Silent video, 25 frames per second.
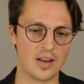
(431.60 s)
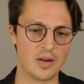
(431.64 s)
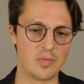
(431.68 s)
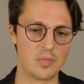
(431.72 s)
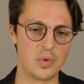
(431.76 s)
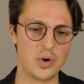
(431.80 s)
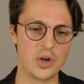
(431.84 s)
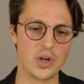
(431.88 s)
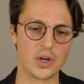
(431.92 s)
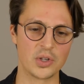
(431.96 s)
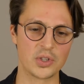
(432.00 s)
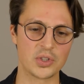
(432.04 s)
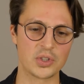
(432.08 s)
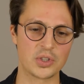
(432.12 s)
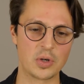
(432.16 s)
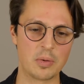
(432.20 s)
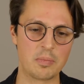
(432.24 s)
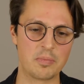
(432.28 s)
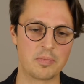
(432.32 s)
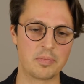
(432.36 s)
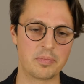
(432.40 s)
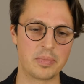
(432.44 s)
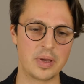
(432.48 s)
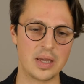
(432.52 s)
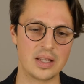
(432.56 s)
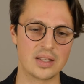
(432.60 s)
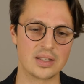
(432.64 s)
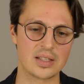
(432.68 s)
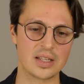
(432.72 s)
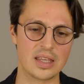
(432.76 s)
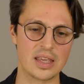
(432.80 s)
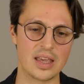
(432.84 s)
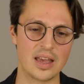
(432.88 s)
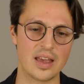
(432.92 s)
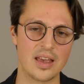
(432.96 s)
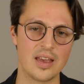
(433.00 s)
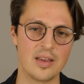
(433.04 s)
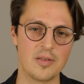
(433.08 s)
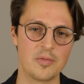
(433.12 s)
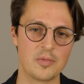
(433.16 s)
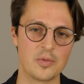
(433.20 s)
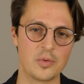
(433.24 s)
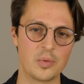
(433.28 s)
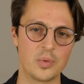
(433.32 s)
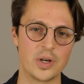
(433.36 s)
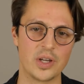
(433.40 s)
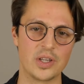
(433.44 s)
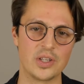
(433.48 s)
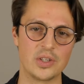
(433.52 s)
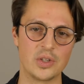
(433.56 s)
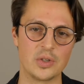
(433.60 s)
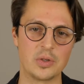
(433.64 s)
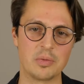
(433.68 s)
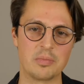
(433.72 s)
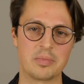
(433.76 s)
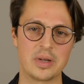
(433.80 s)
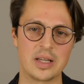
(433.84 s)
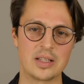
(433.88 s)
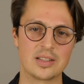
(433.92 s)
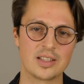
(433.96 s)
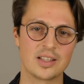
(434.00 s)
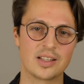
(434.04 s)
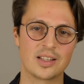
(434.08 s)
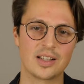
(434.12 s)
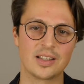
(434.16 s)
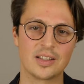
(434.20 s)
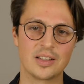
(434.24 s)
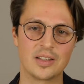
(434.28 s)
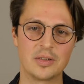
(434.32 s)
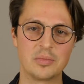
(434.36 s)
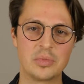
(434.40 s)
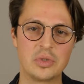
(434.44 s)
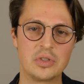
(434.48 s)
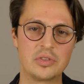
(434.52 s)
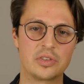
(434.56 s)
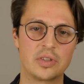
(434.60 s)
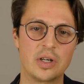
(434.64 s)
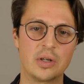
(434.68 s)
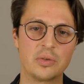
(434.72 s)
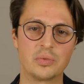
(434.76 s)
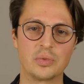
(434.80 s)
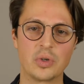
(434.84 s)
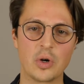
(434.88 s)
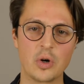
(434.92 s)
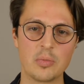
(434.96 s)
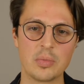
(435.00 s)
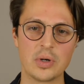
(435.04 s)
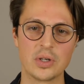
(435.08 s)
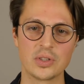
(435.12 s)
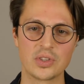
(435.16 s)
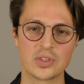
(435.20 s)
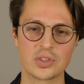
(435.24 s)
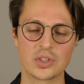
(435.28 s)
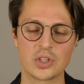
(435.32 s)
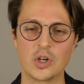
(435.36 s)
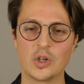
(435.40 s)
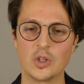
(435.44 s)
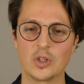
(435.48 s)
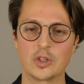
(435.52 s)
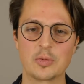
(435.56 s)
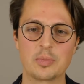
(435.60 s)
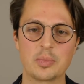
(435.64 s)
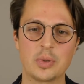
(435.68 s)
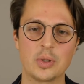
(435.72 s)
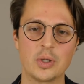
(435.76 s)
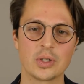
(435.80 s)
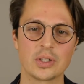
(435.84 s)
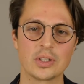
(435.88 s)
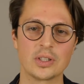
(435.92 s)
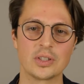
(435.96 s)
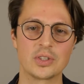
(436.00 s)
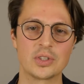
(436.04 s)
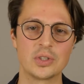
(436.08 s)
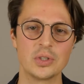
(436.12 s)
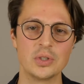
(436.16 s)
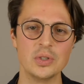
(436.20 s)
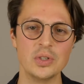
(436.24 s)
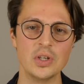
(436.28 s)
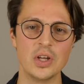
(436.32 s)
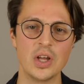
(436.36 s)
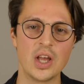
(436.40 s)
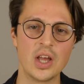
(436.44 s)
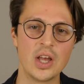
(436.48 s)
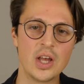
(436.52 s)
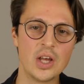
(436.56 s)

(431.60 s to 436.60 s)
We also picked a game where you basically move around robots called Portal 2